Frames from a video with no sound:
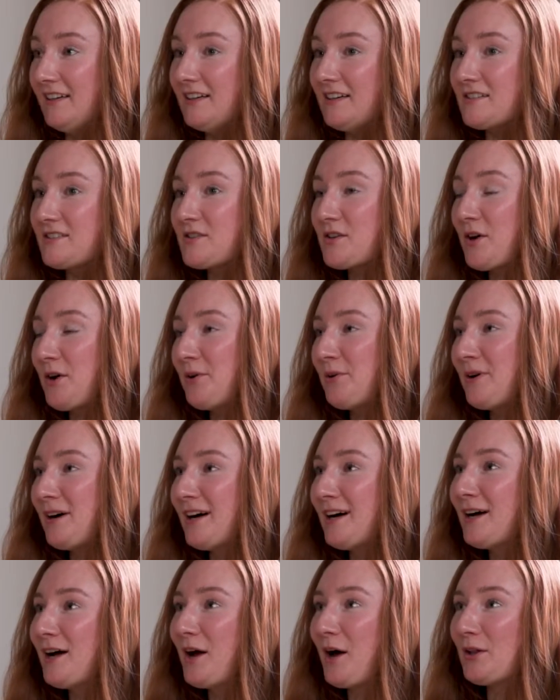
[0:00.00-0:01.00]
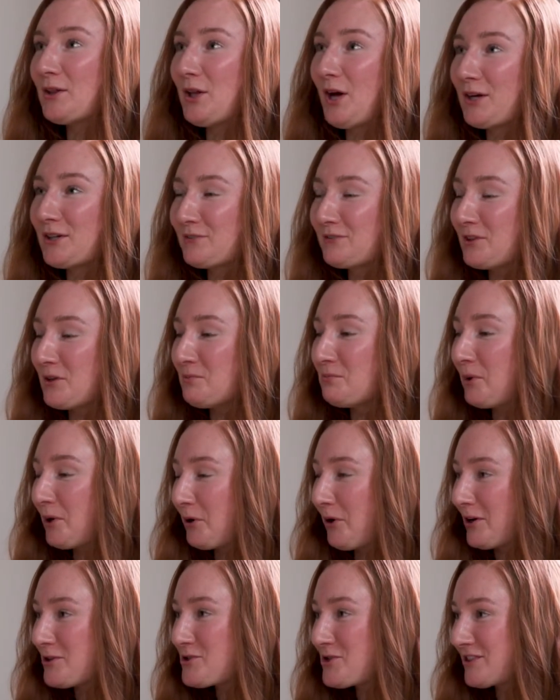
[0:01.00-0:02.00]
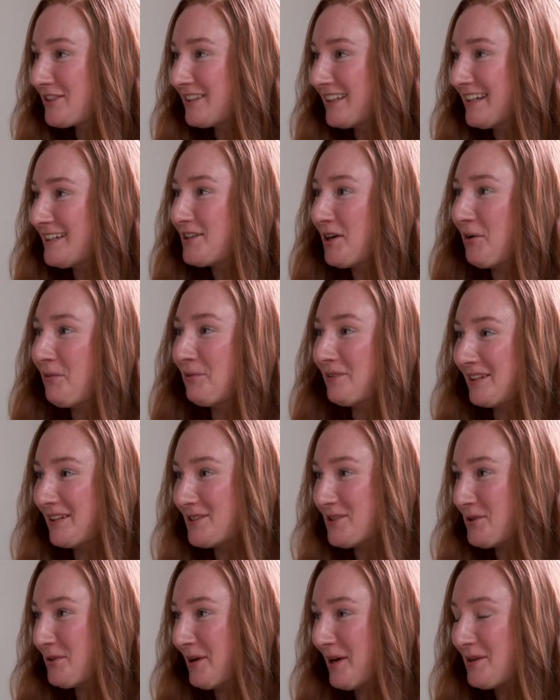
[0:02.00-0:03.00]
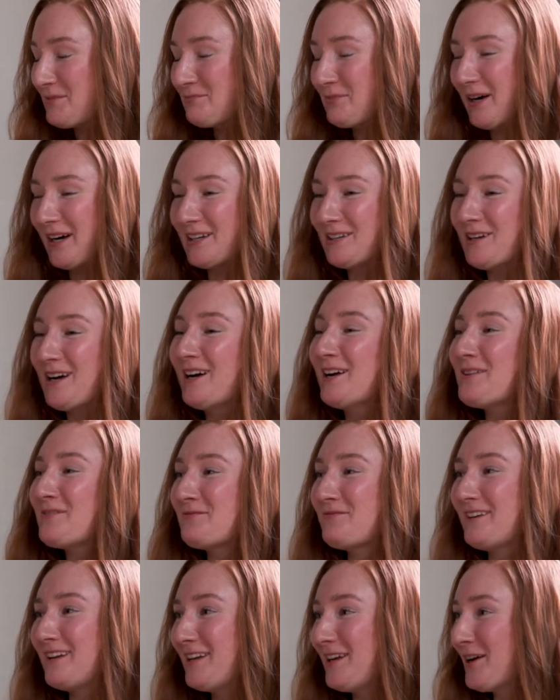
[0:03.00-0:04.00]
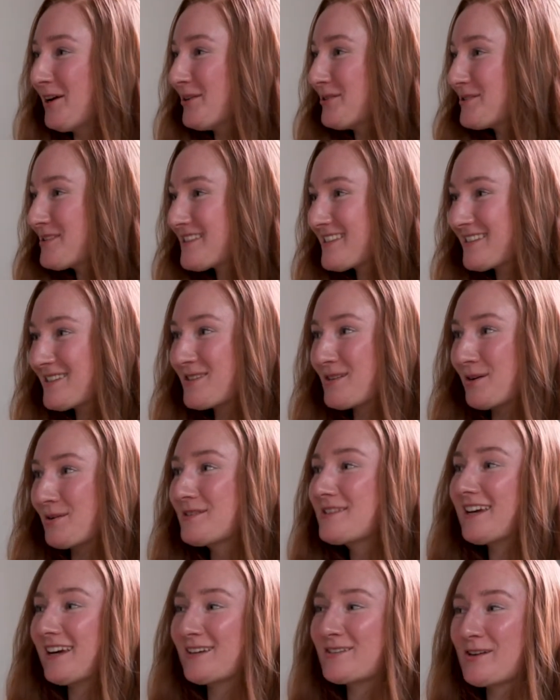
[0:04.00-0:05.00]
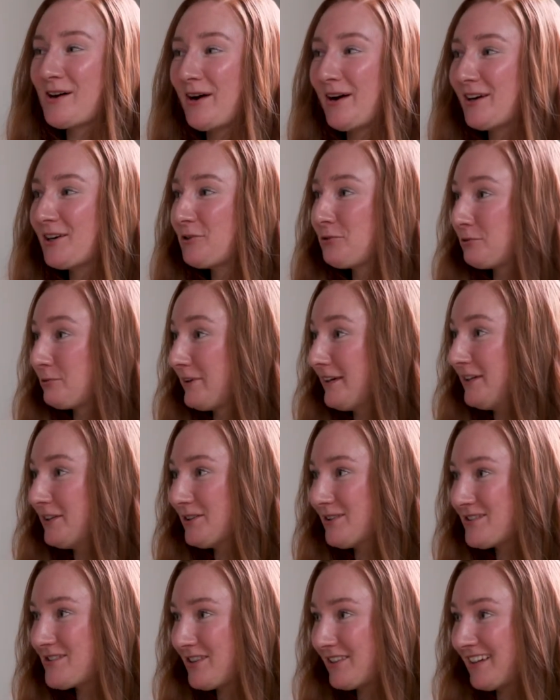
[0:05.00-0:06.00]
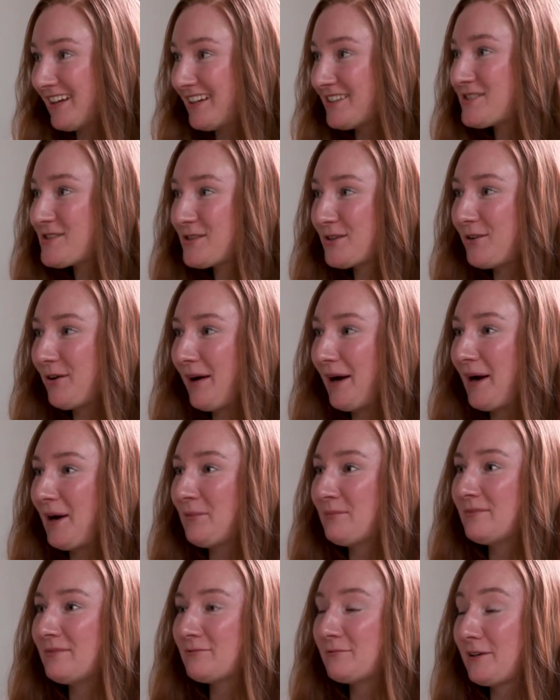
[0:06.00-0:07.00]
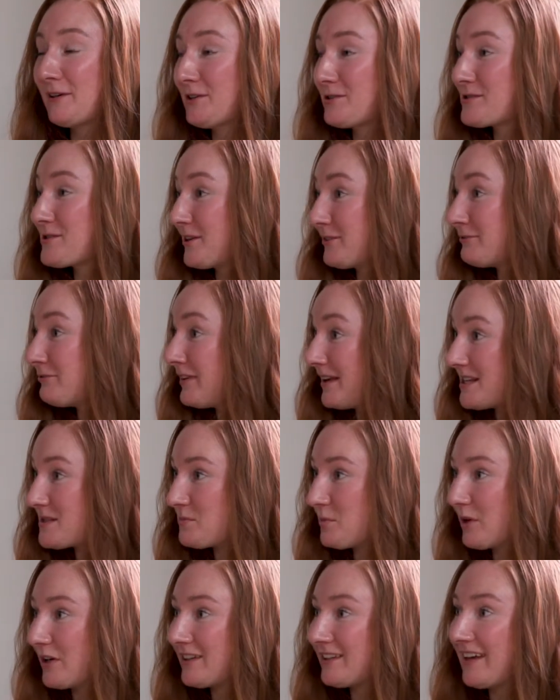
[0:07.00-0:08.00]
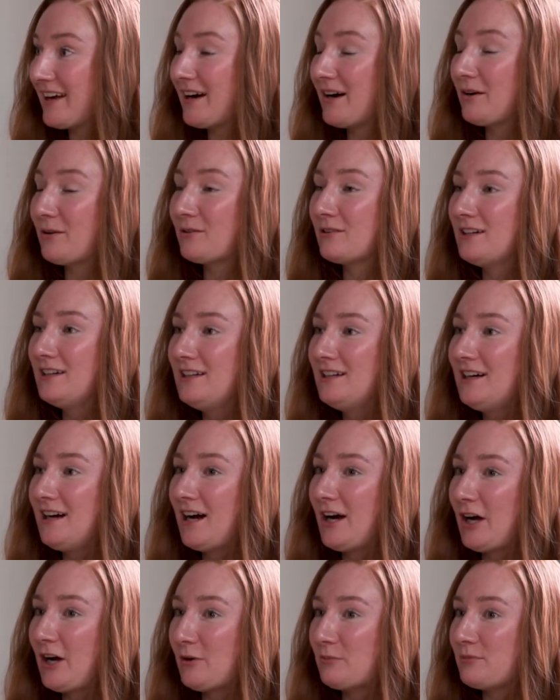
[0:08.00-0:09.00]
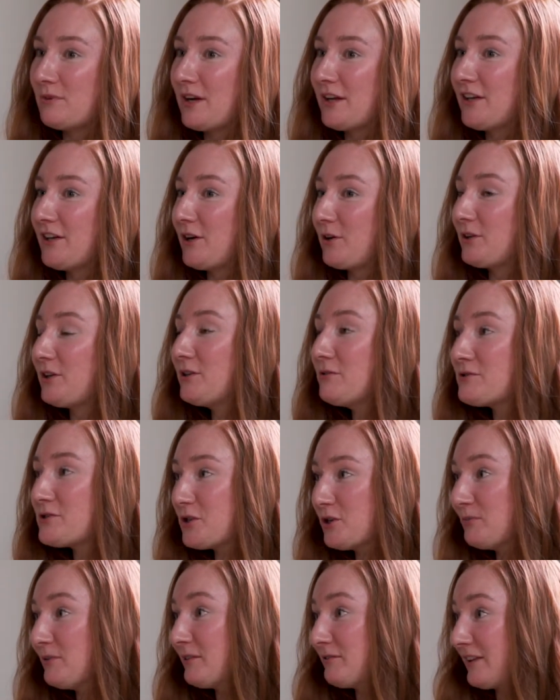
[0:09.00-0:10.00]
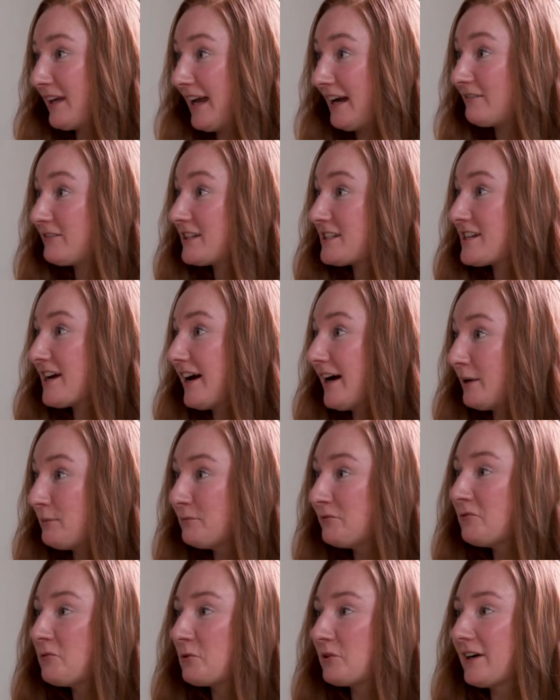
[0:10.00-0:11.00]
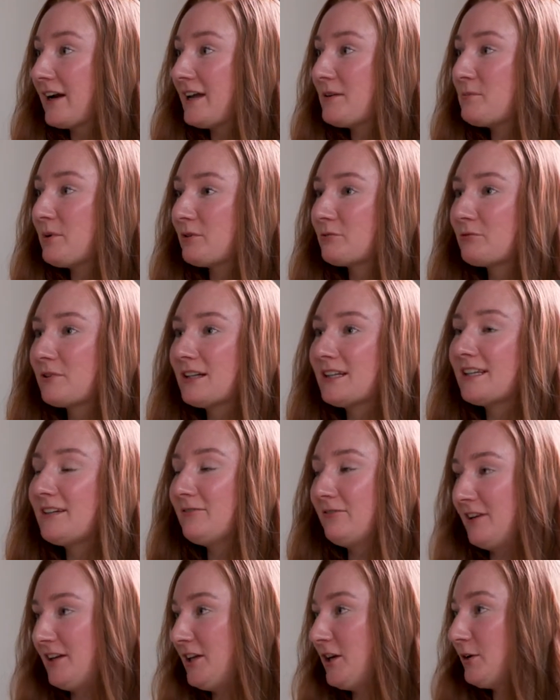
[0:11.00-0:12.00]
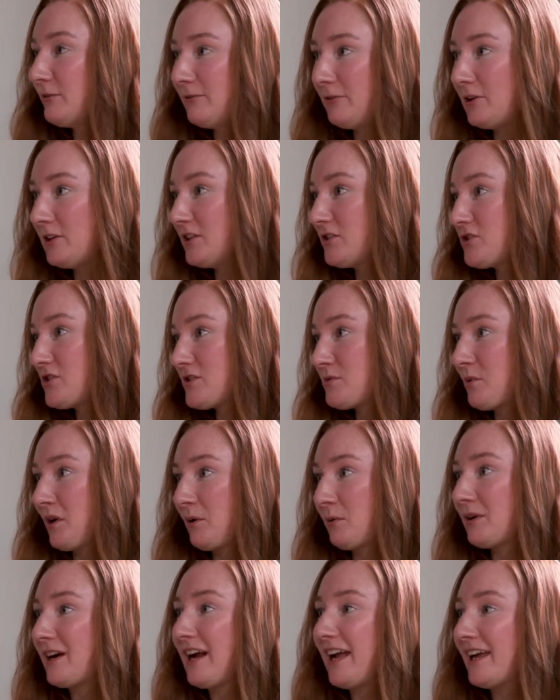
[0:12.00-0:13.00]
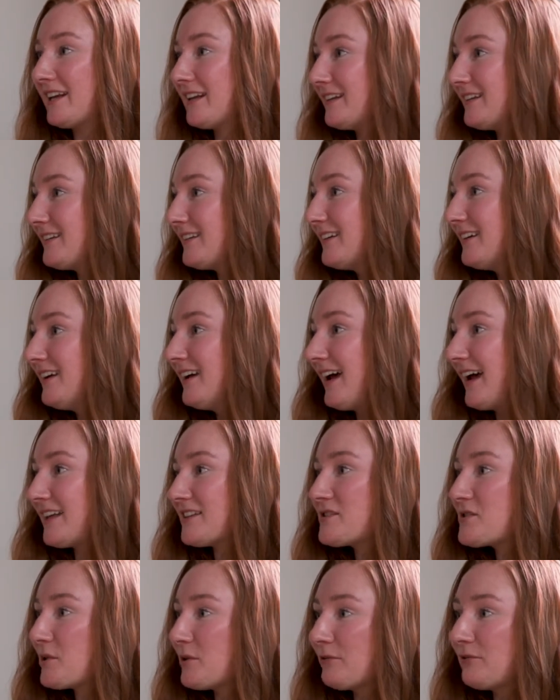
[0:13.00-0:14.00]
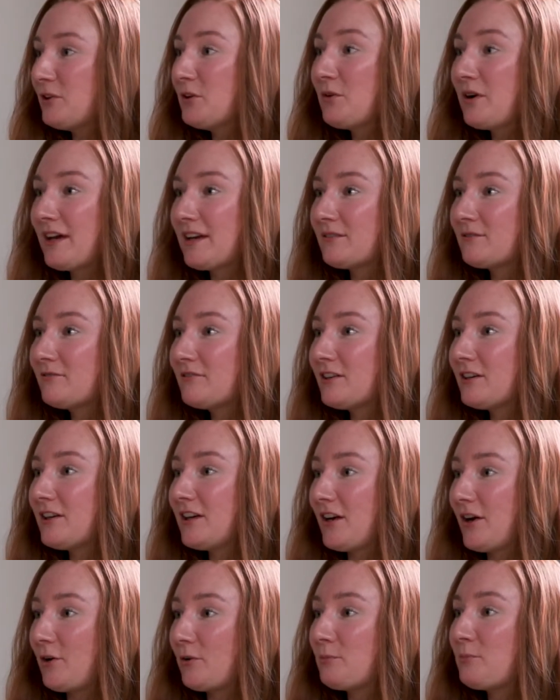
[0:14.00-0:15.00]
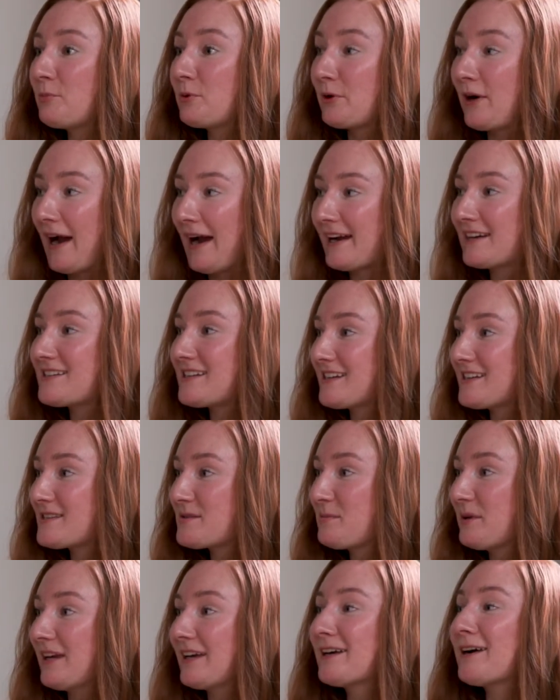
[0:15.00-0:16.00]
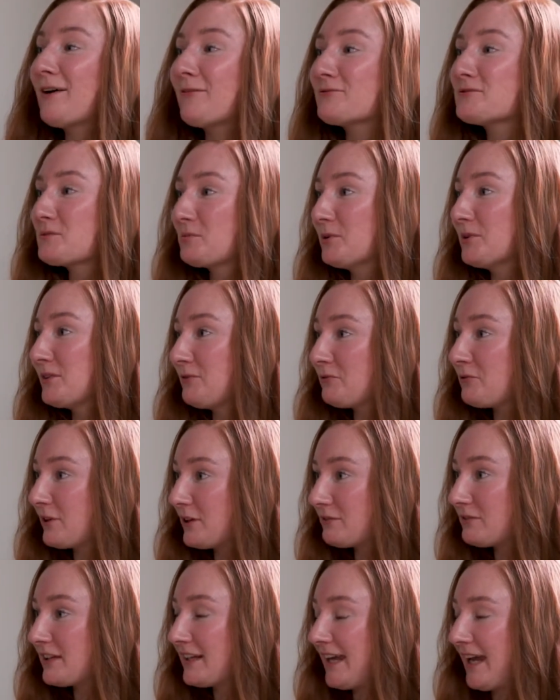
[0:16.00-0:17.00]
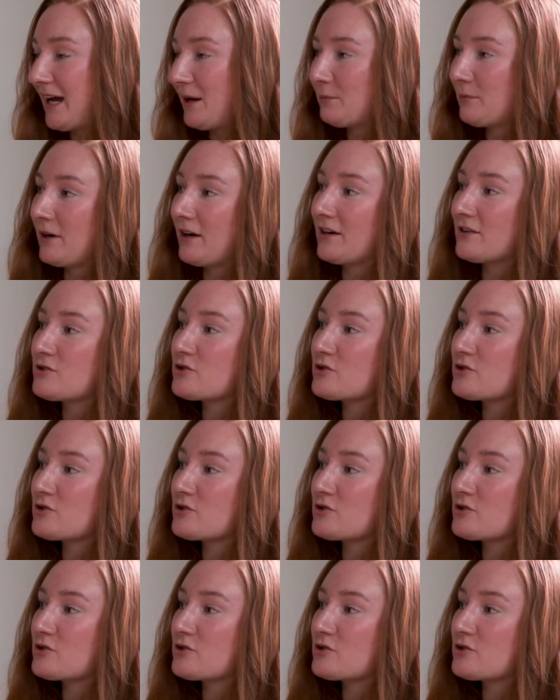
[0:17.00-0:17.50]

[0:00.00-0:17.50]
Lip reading: So a lot of them begrudgingly don't want to do it, but videos, so TikTok, Reels on Instagram, Reels on Facebook now, YouTube if they have the time for it, but really video footage is where we're headed. And so if you can, practice being comfortable in front of the camera,